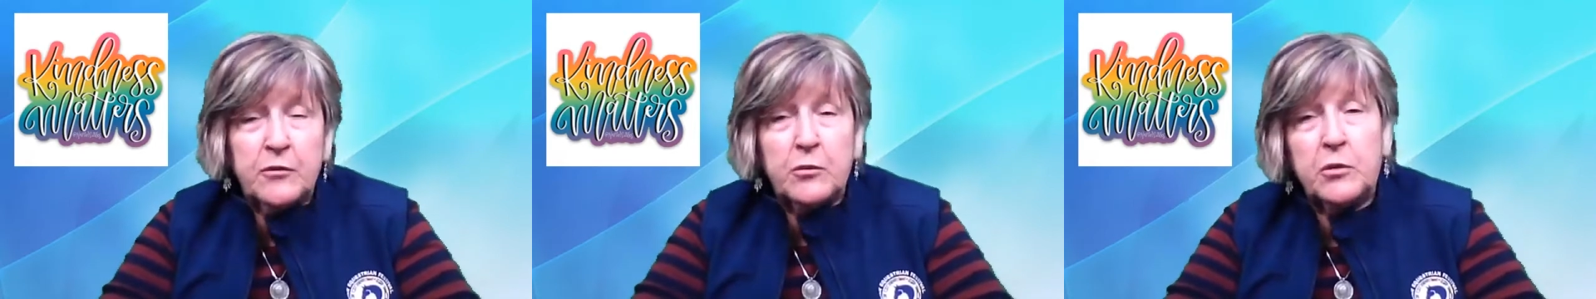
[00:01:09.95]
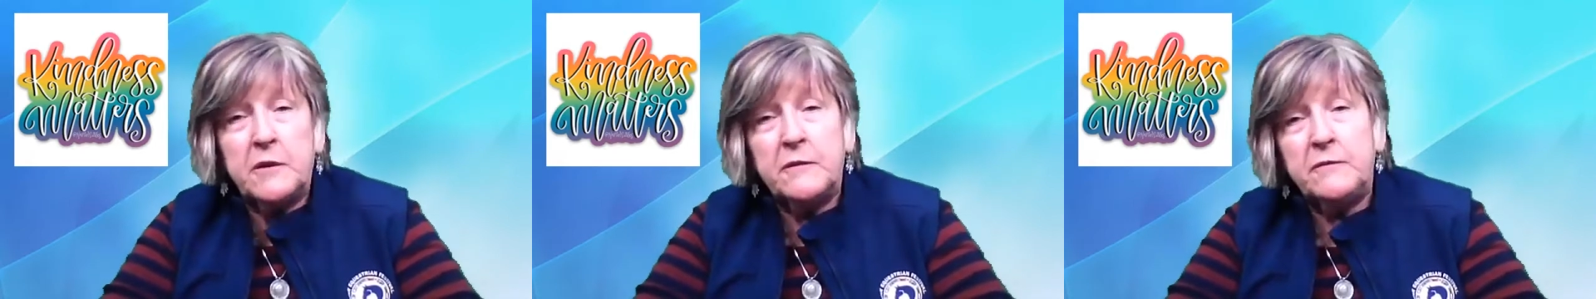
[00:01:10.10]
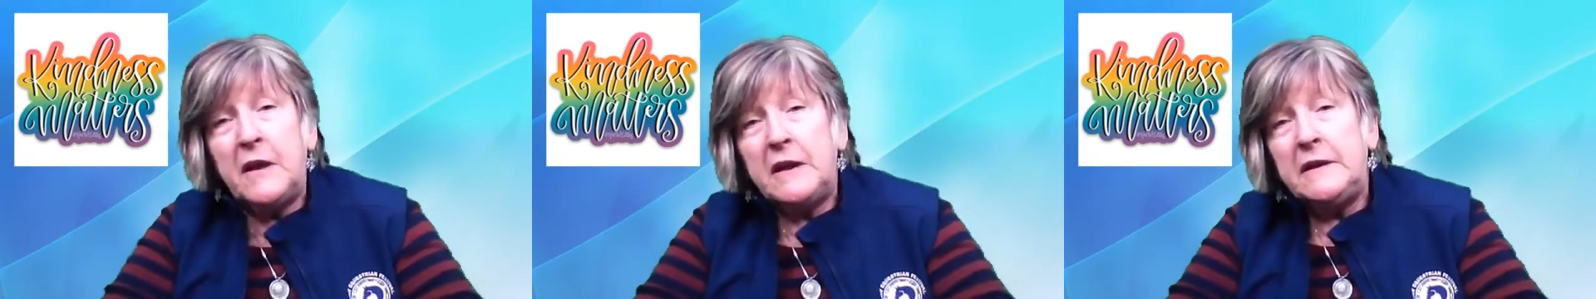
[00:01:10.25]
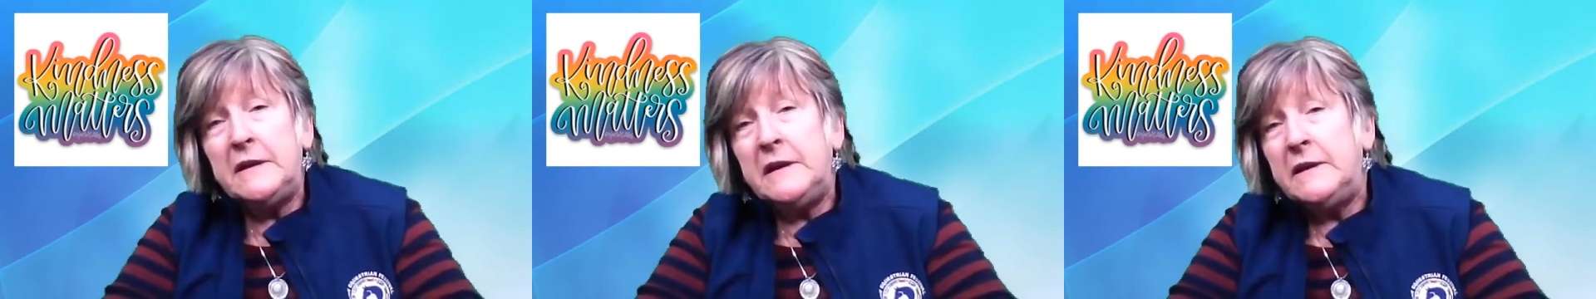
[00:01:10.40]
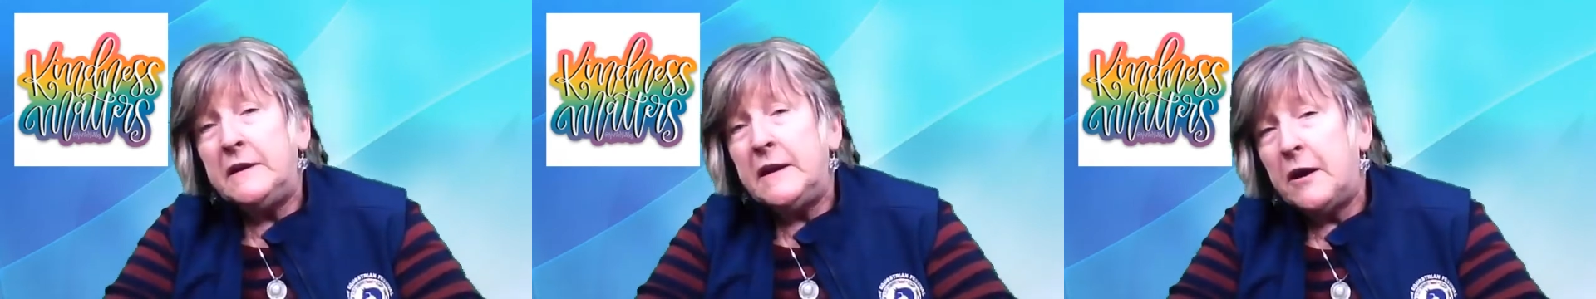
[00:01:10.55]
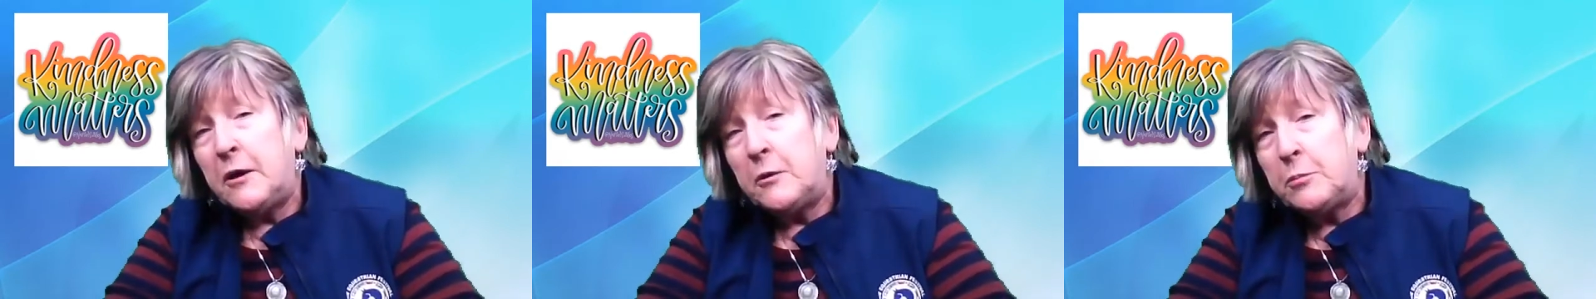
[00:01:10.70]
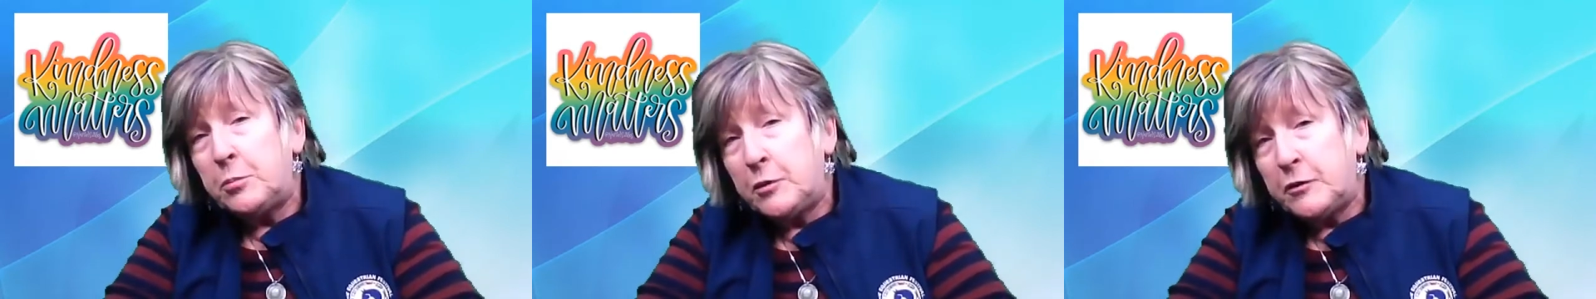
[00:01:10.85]
or if they need
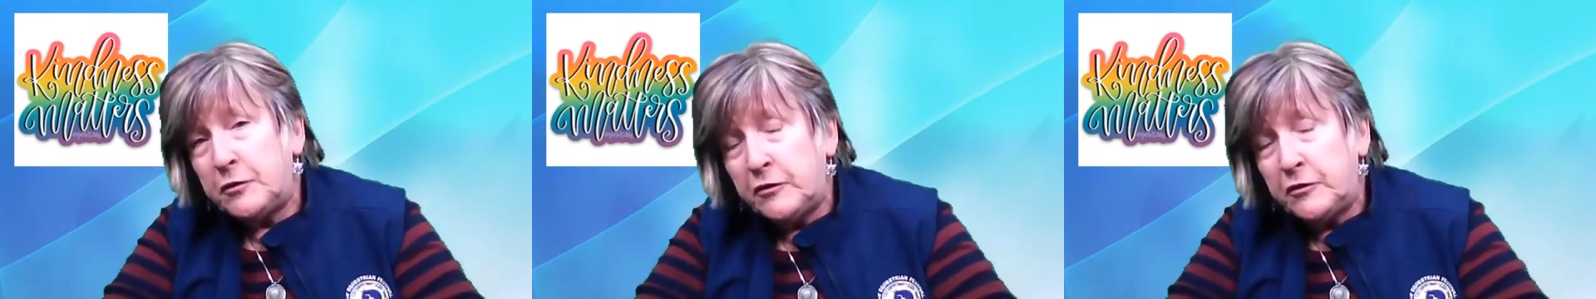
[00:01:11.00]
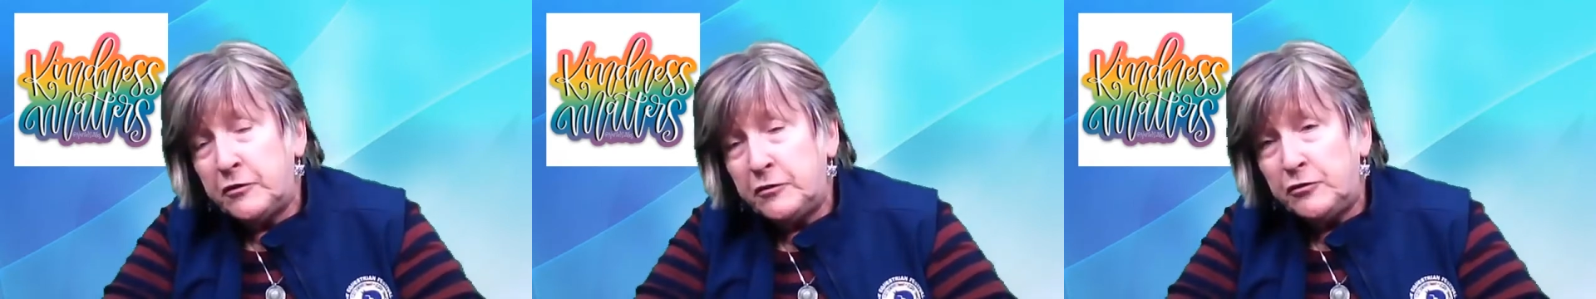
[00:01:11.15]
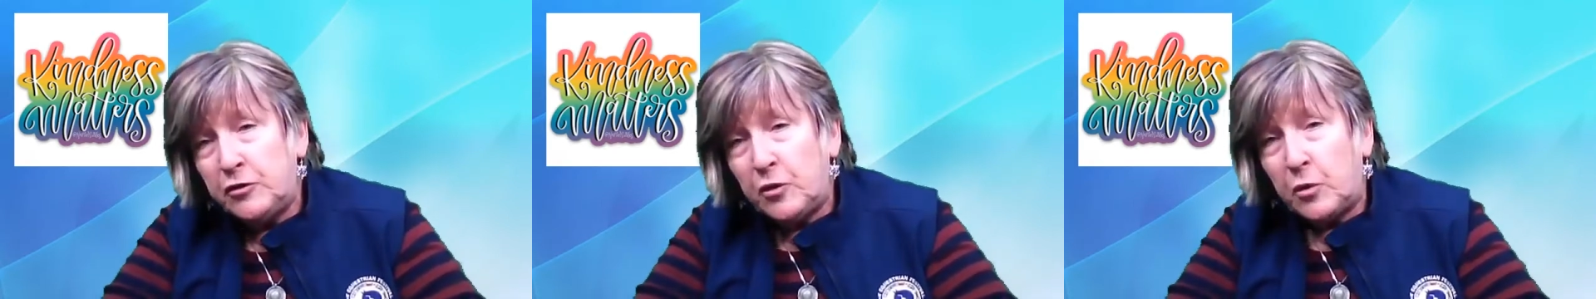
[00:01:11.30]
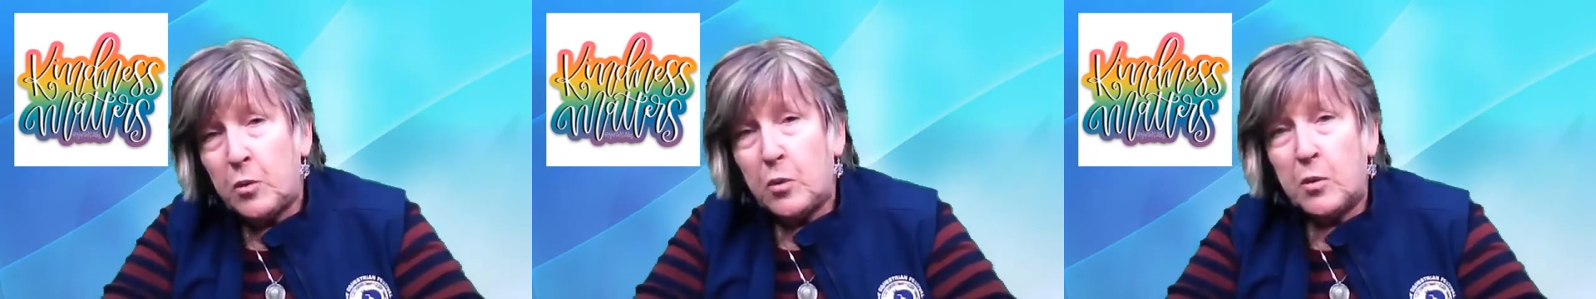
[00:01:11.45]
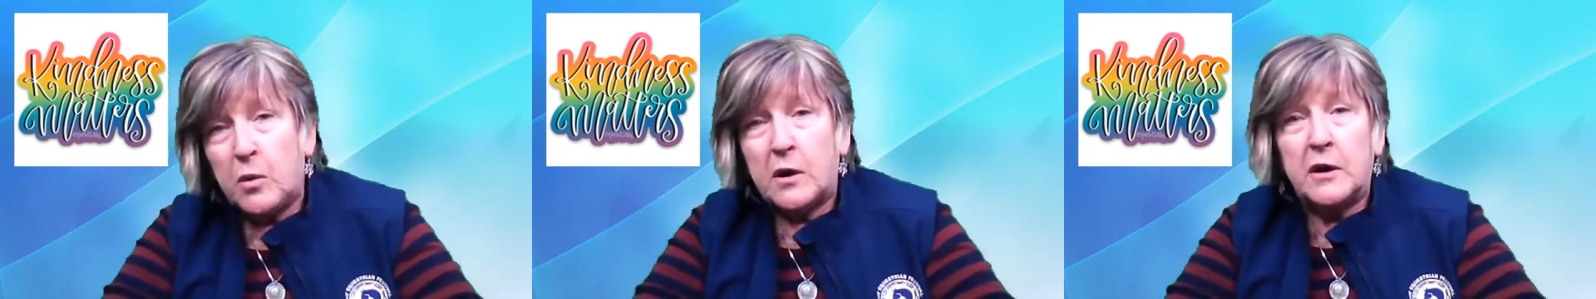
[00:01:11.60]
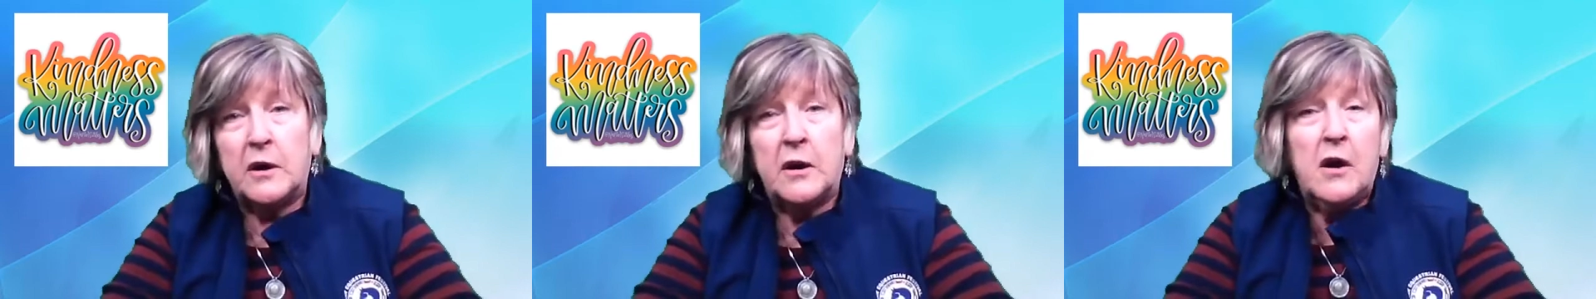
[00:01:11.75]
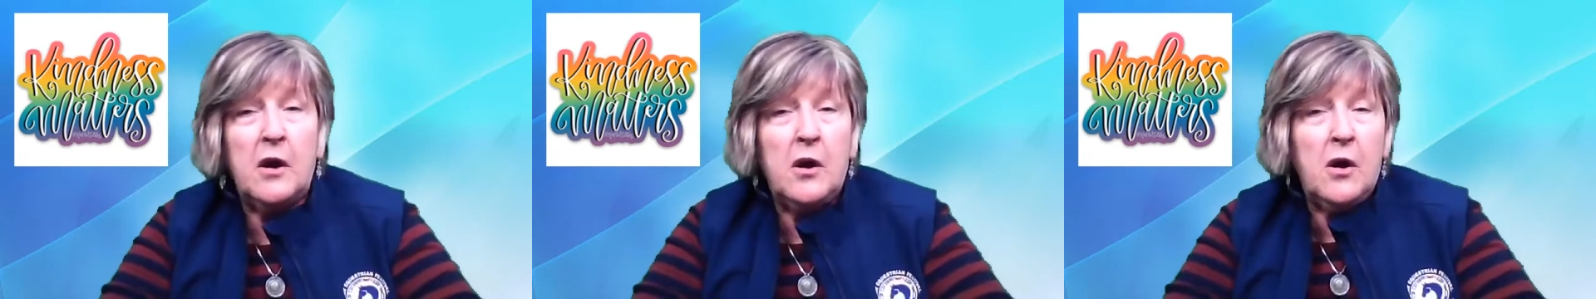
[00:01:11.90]
help with the
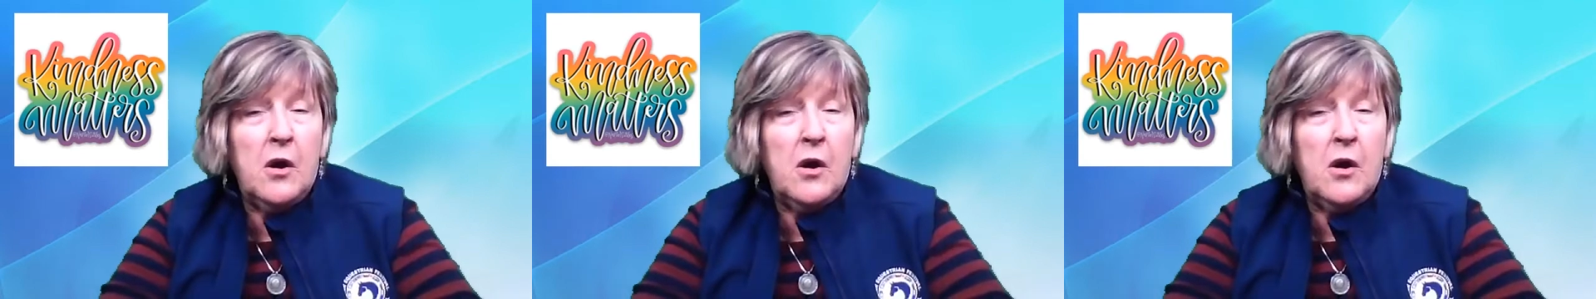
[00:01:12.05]
door,